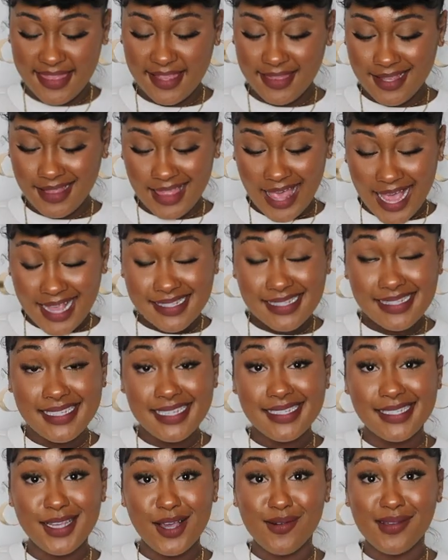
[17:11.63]
then the last
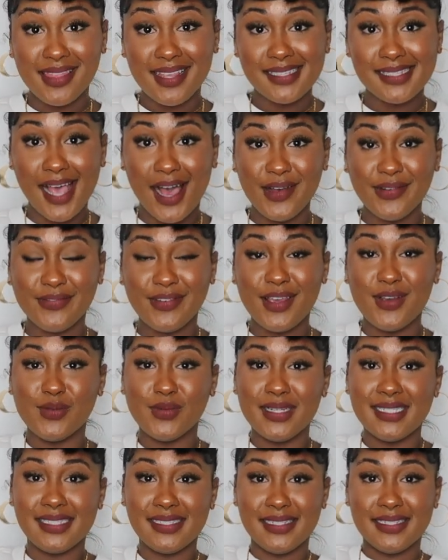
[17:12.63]
detail with this outfit
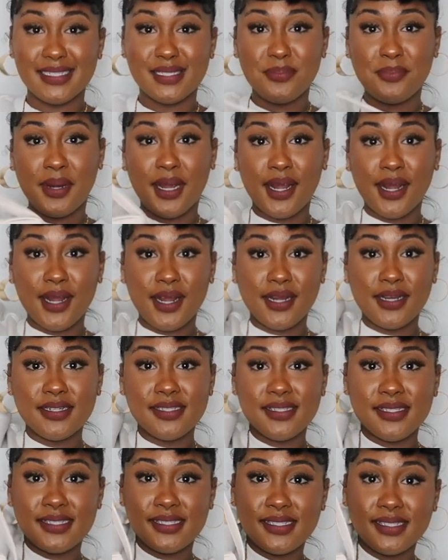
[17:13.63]
was this
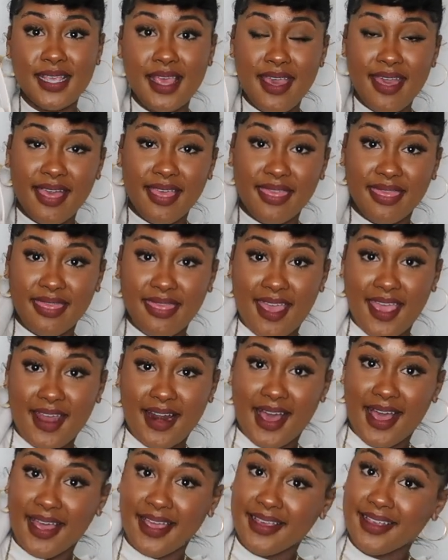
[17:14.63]
purse
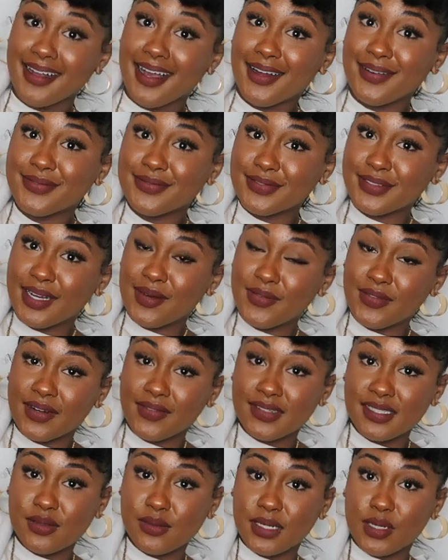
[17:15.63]
that i got from
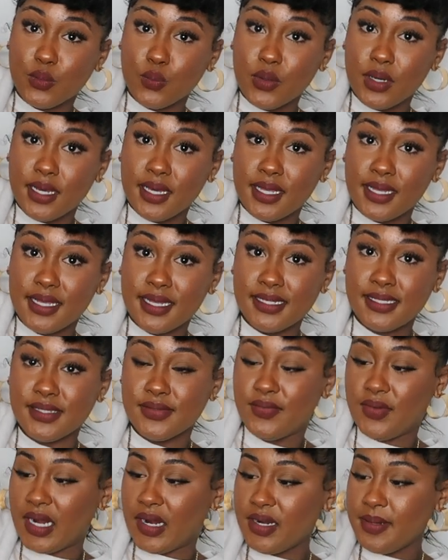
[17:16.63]
forever 21 it's
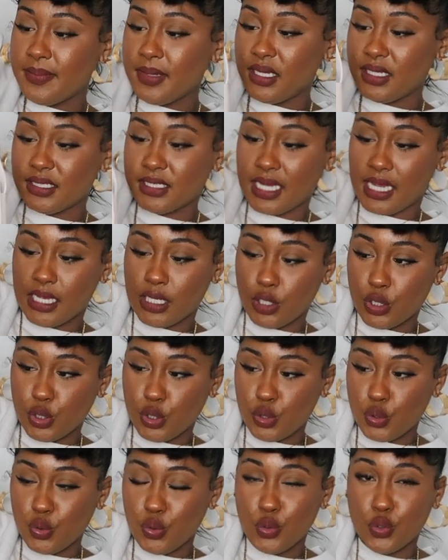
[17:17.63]
very much a
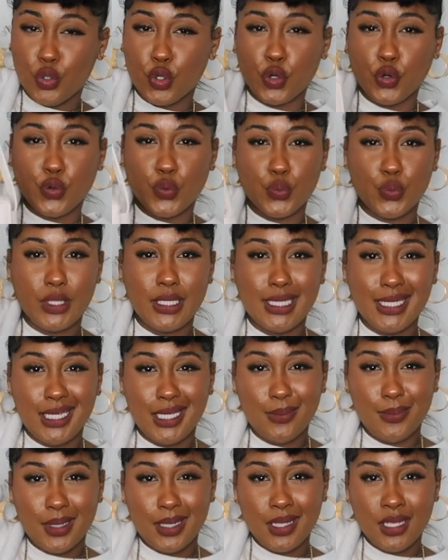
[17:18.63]
nude
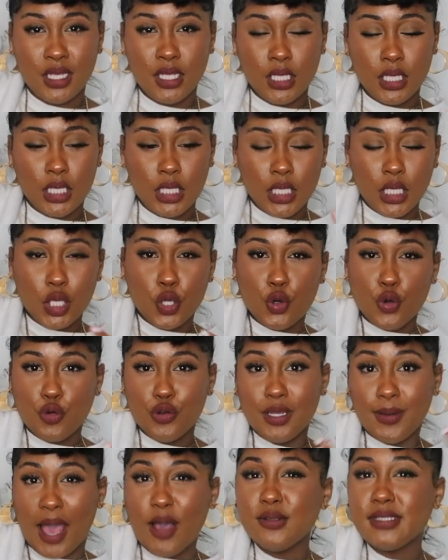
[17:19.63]
cream
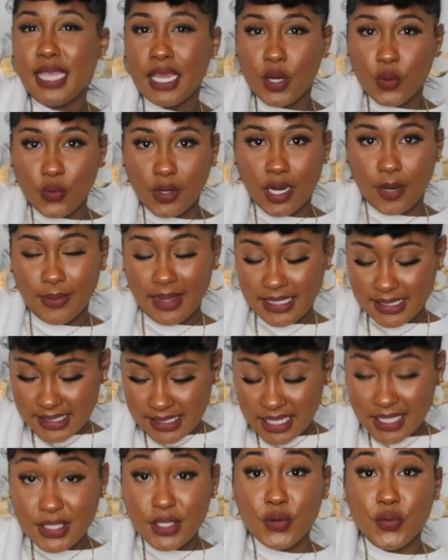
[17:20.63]
cream i would say cream let's
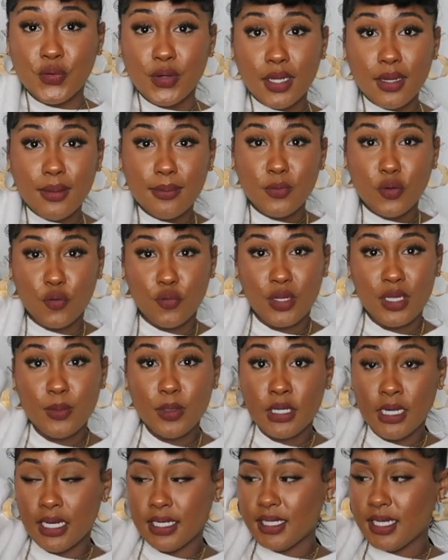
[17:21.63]
stick to cream
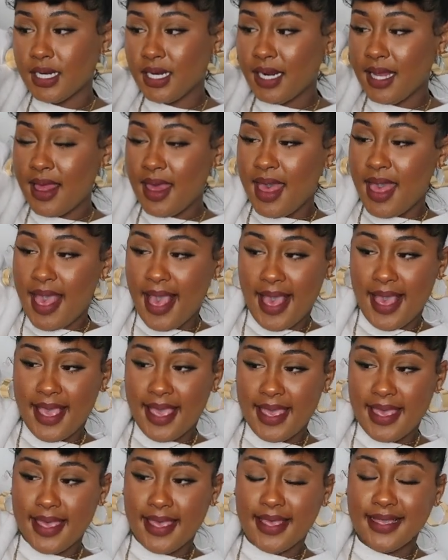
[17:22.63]
cream color
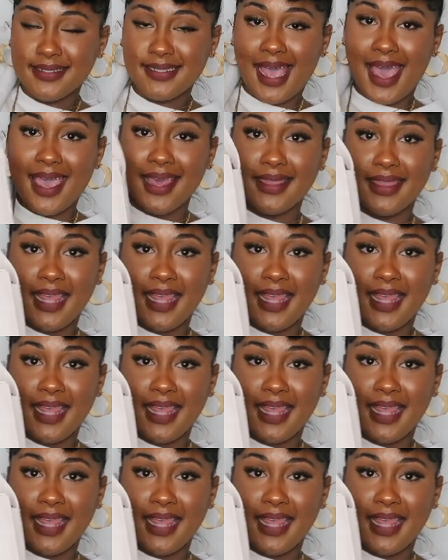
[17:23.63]
and i